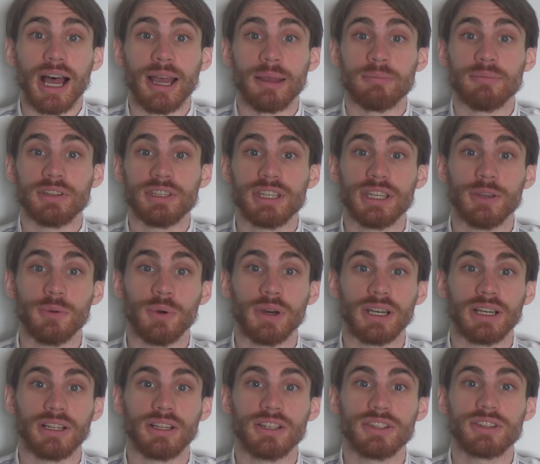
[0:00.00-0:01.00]
I'm
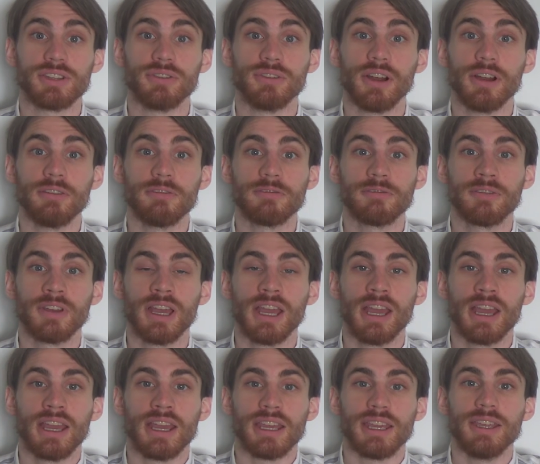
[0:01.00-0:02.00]
T1GlistenerElf,
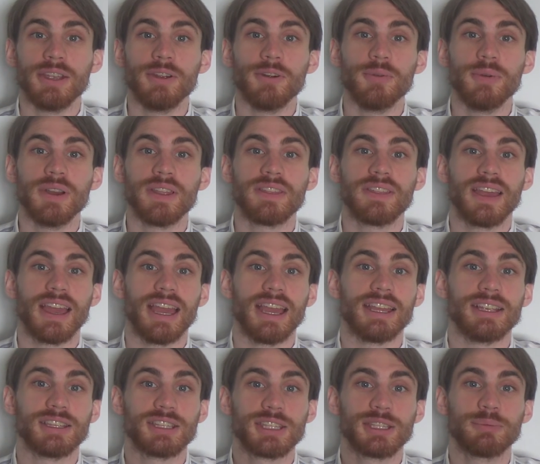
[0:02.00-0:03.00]
here with
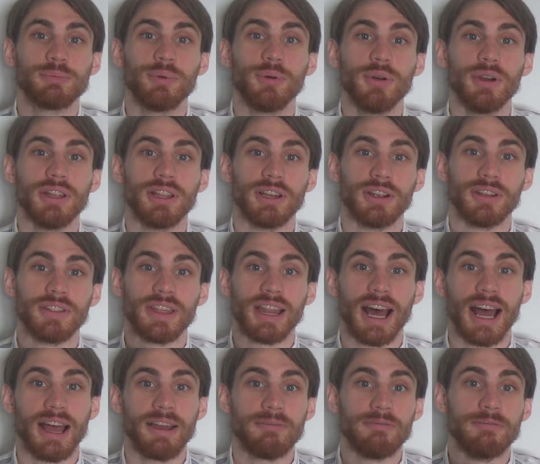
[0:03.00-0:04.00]
a spoiler
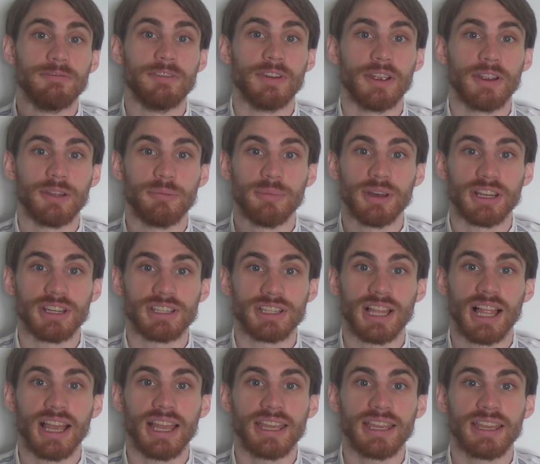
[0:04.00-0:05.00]
that I very much
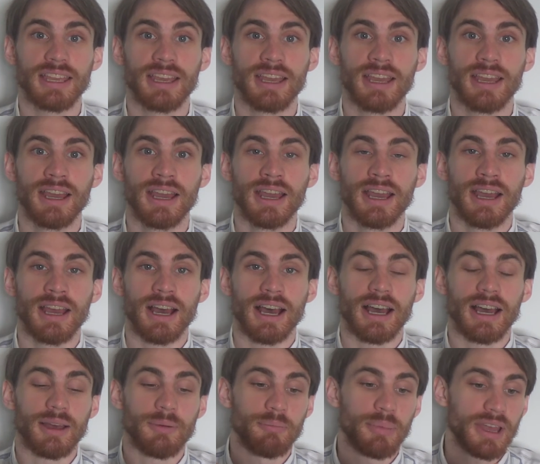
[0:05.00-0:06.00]
like.
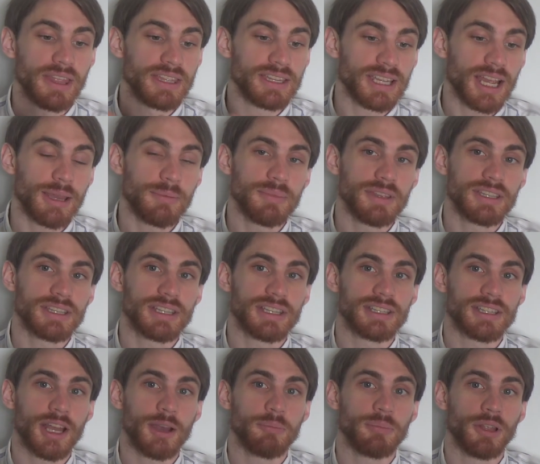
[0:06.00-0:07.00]
By the time this
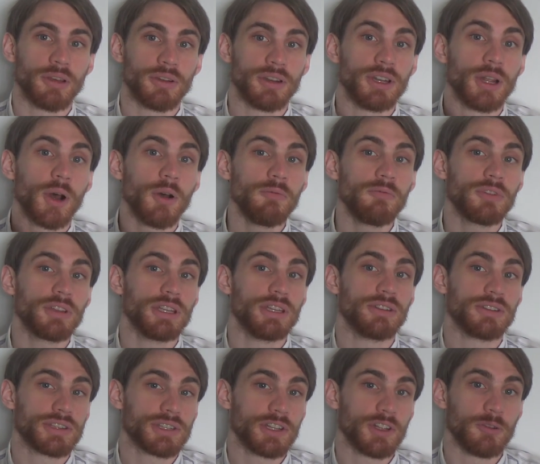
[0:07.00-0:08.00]
gets uploaded, hopefully
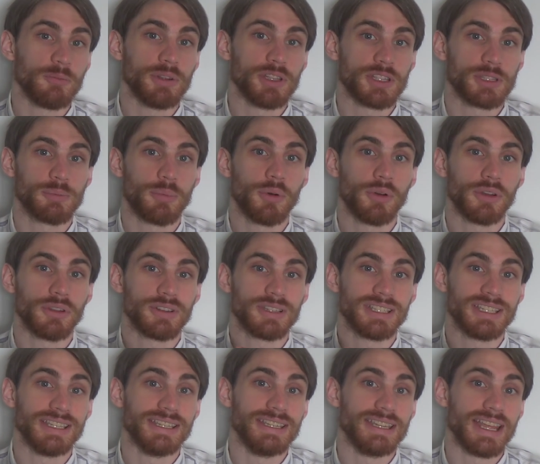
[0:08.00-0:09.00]
it'll still have been spoiled
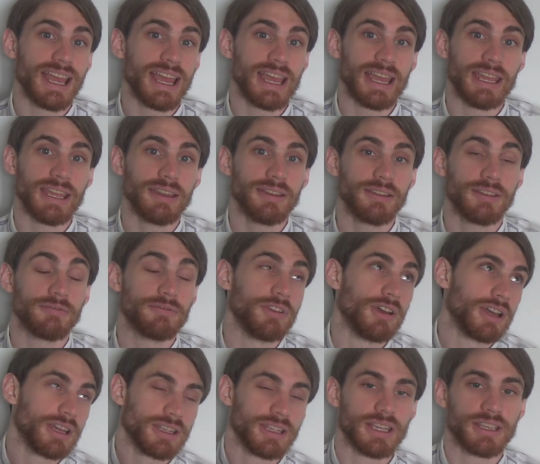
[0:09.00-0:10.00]
today, if
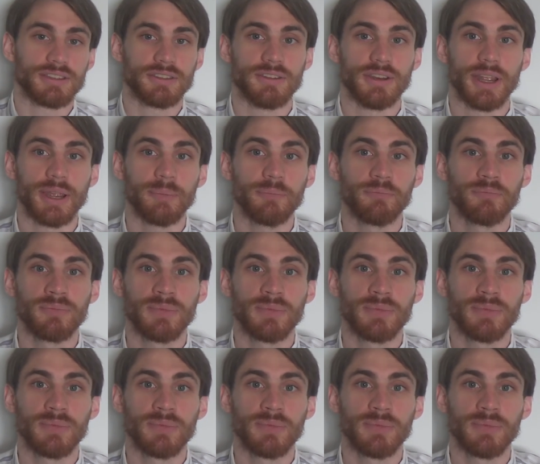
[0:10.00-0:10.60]
not yesterday.